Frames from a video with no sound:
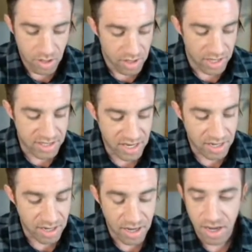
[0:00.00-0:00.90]
Let's take
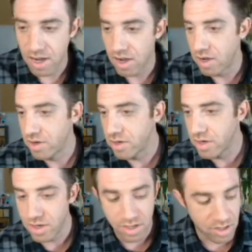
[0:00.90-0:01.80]

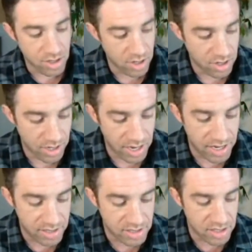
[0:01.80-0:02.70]
under
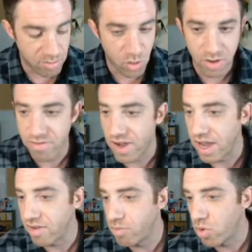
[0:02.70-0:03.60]

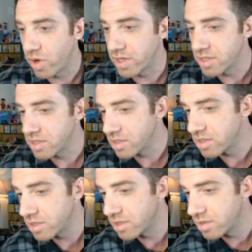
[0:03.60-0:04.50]
18.5
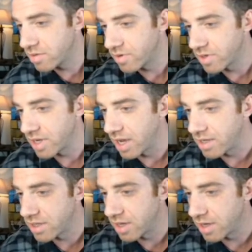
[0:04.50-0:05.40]
points for Dante.